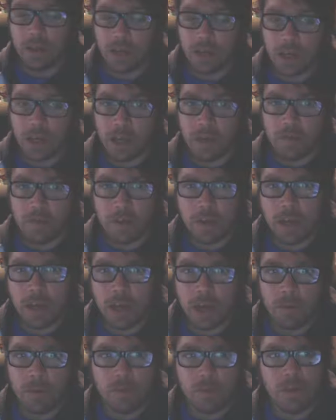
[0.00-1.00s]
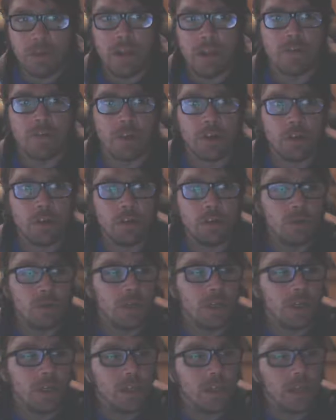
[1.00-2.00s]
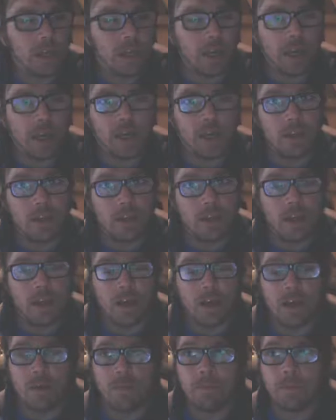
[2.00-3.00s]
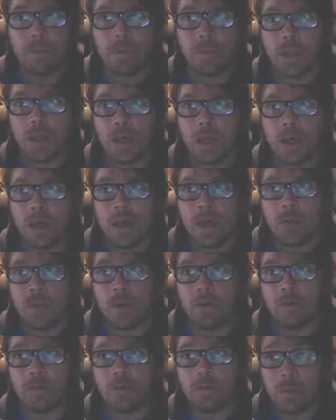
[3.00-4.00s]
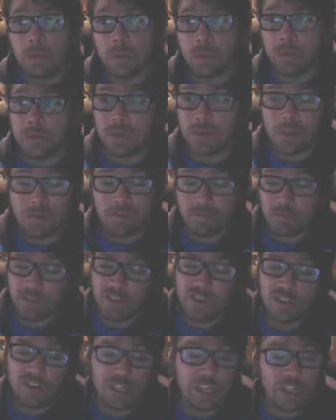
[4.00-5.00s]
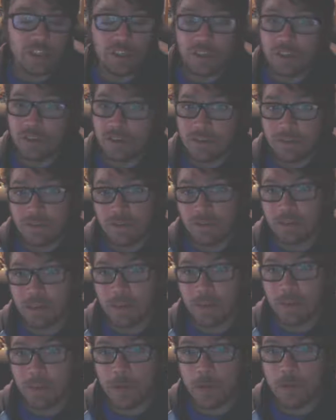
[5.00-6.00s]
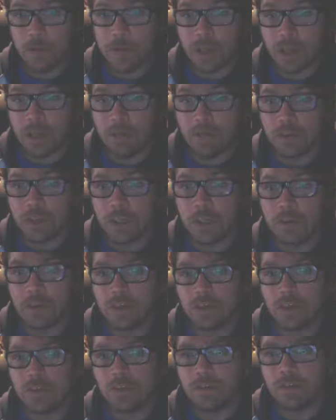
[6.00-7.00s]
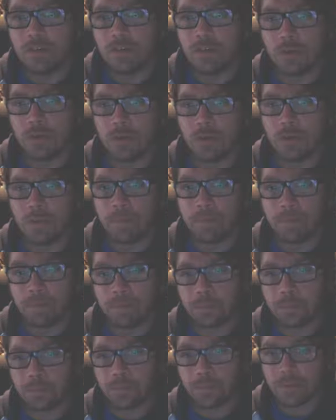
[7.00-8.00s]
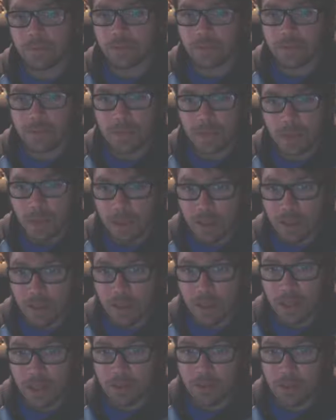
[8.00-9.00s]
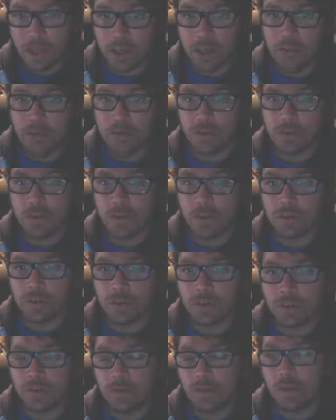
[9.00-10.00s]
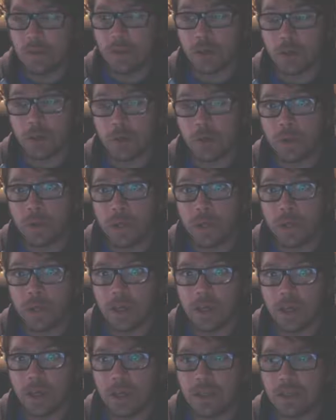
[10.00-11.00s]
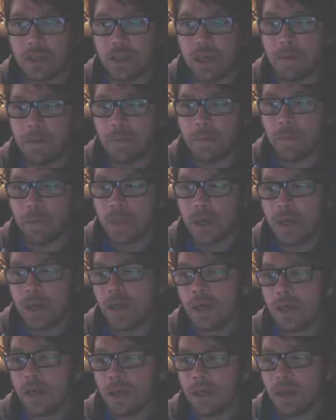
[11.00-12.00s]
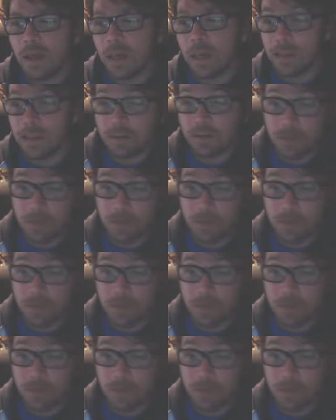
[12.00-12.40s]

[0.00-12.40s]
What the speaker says: it kind of felt like I was never going to do anything again. But I've just been busy. It changes, life changes, and so that's it. You've just got to go with it. And I had some